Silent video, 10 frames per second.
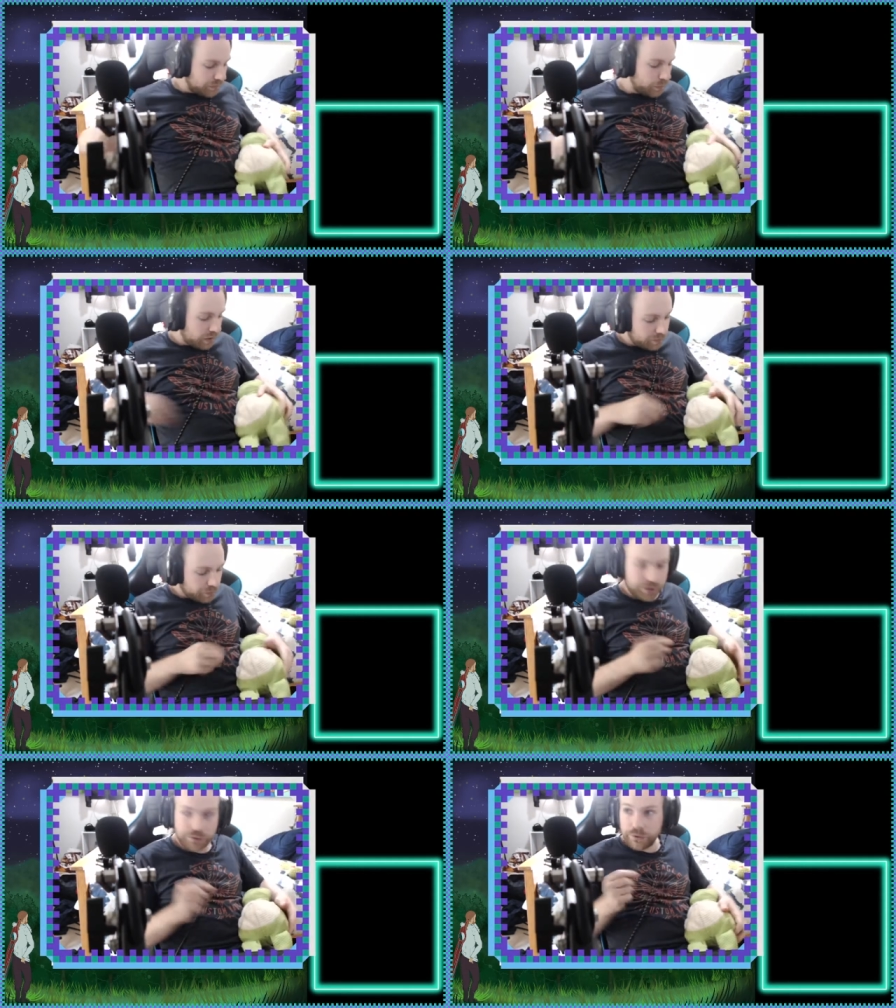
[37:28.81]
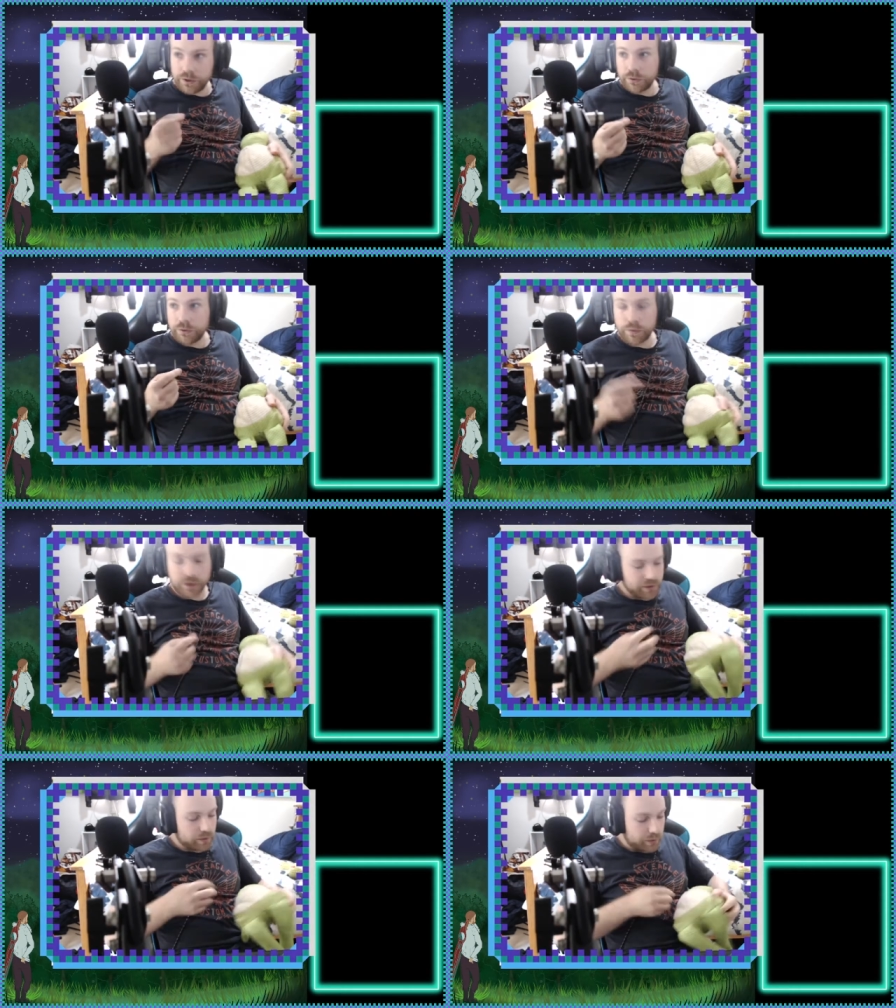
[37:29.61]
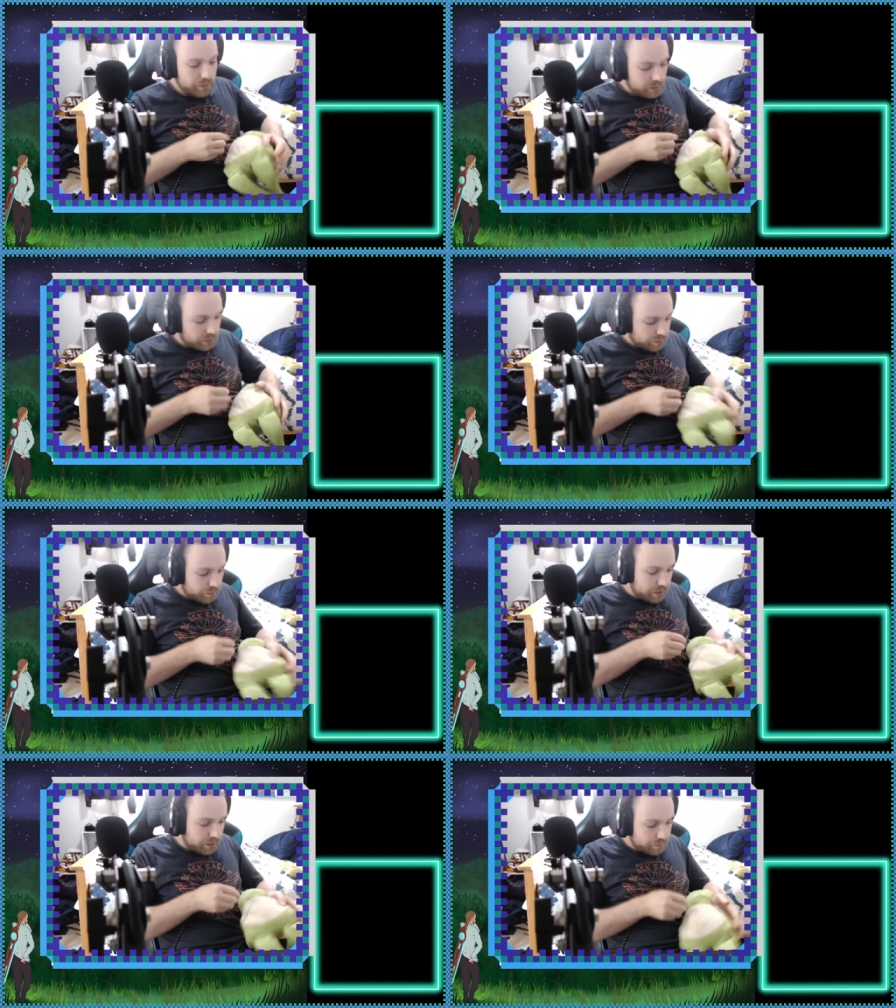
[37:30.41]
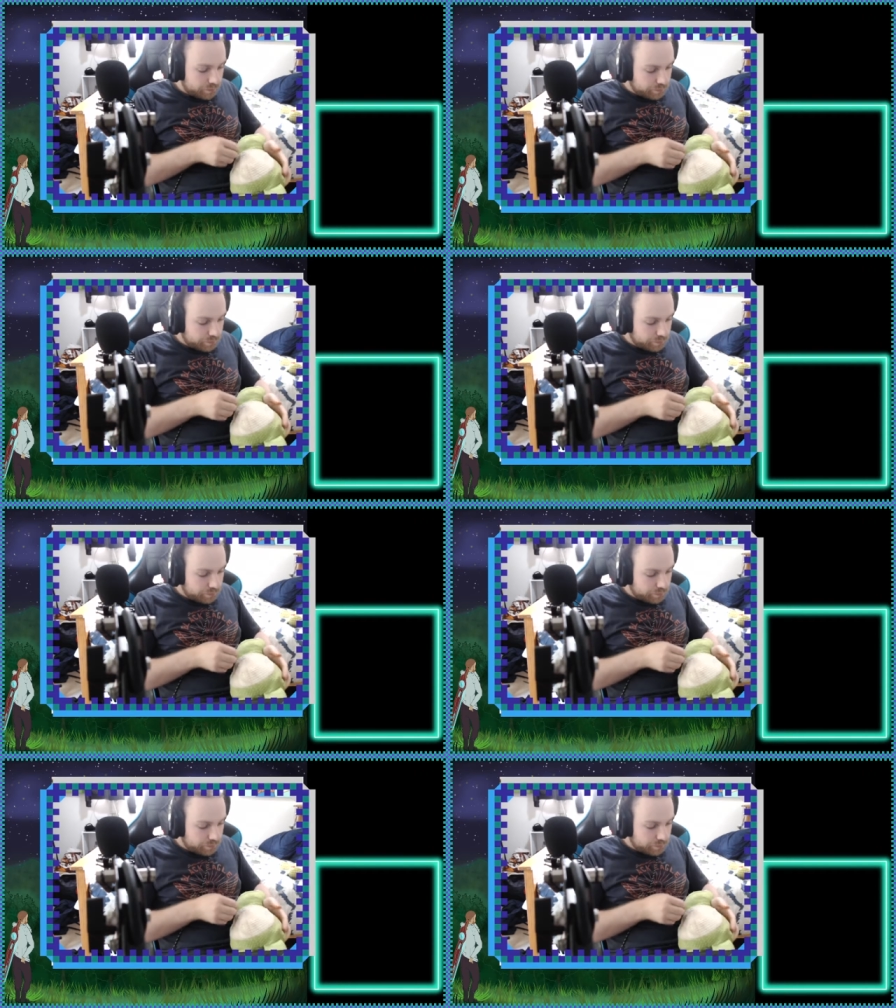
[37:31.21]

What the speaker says: We have a green thread on a white tummy, it's fine.